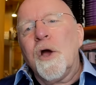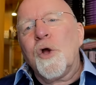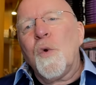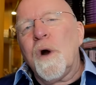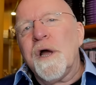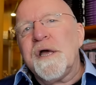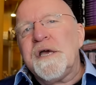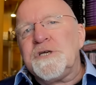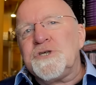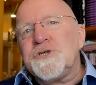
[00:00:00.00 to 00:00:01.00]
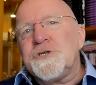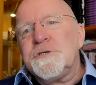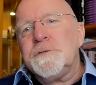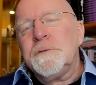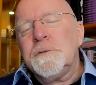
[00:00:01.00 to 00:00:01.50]

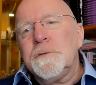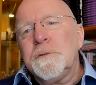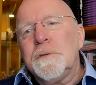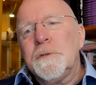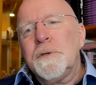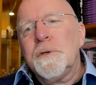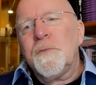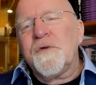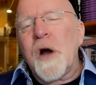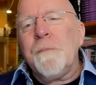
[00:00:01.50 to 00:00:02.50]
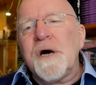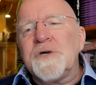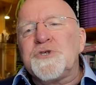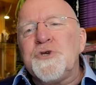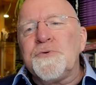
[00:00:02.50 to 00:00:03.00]
quiet-ish. We've got a
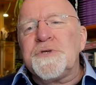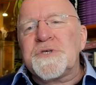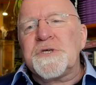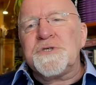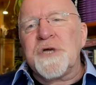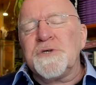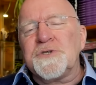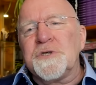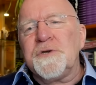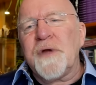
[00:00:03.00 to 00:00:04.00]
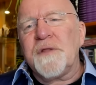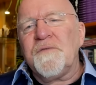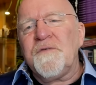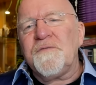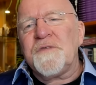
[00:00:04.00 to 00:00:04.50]
Mars-Uranus conjunction around the
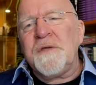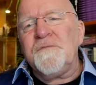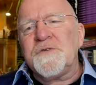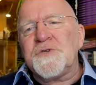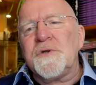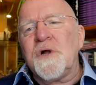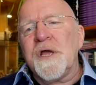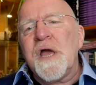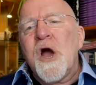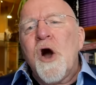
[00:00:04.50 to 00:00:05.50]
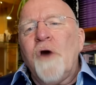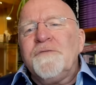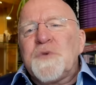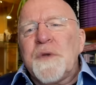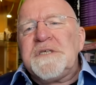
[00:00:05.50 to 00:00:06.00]
fifteenth of July. On
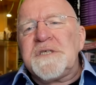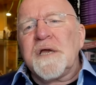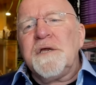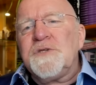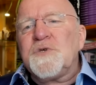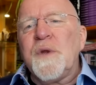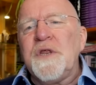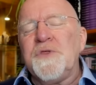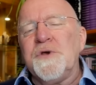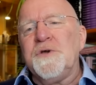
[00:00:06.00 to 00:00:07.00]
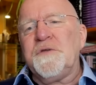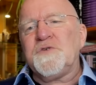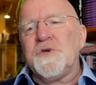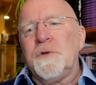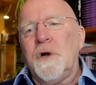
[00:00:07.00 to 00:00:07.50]
the twenty-second and twenty-third of
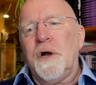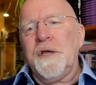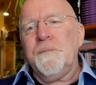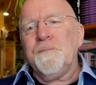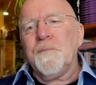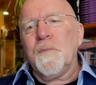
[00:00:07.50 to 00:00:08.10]
July,